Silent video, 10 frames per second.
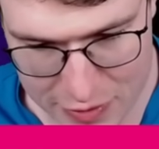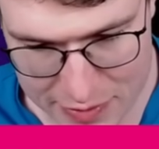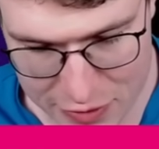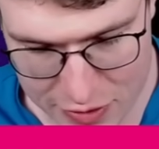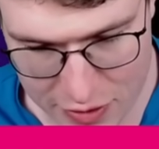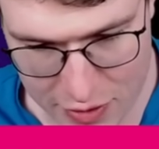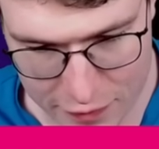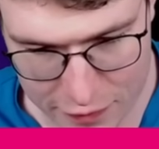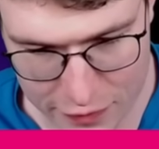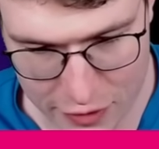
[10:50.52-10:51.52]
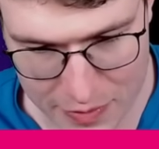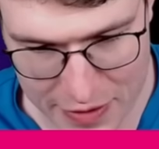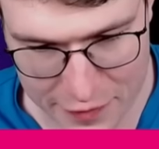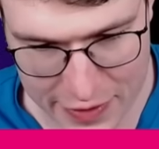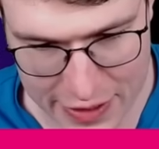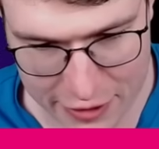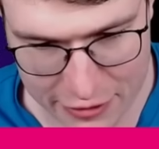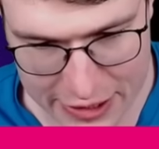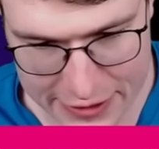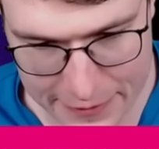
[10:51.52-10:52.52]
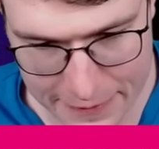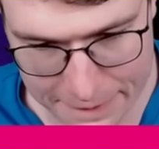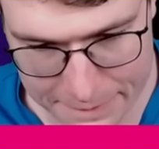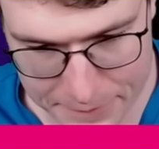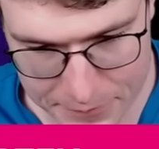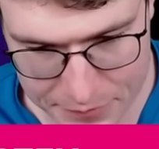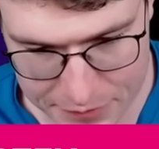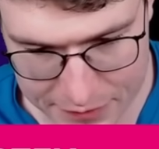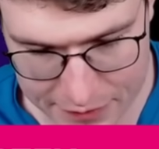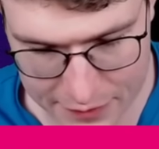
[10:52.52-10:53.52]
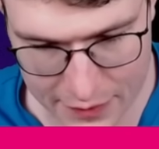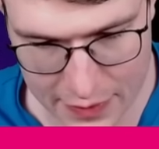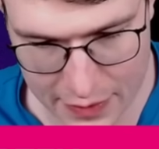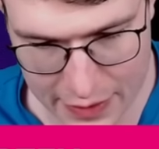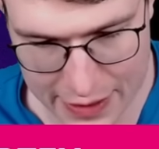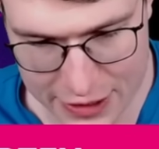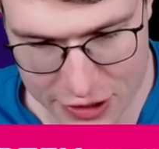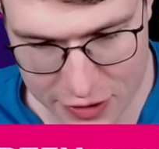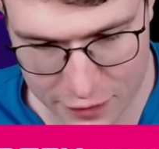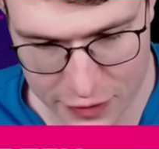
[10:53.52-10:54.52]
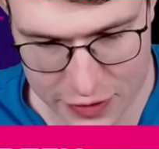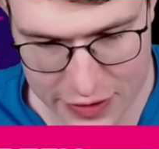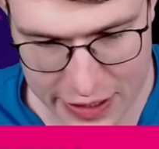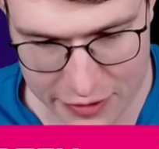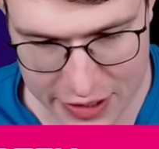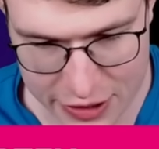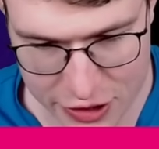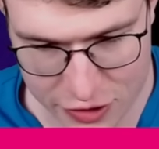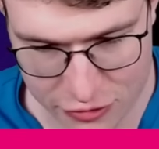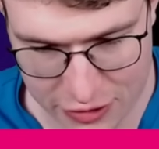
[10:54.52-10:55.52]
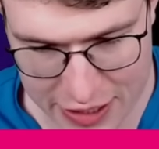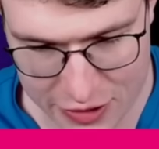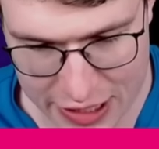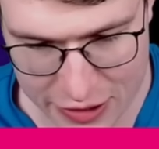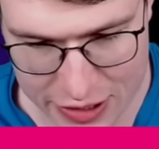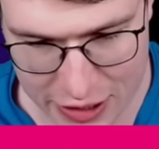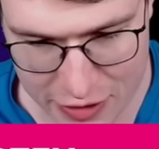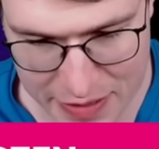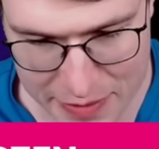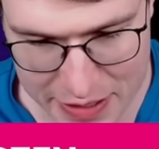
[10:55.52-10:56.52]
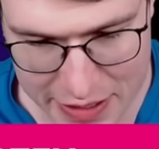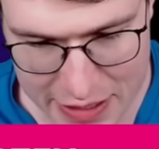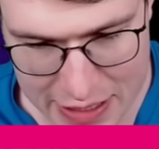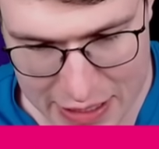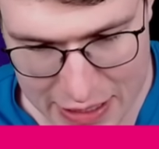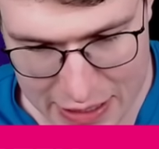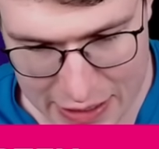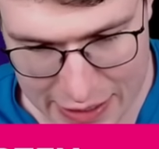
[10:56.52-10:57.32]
I'm just going to go for my Firecracker. Can I just go for a Tornado here, just trying to get on tower maybe? I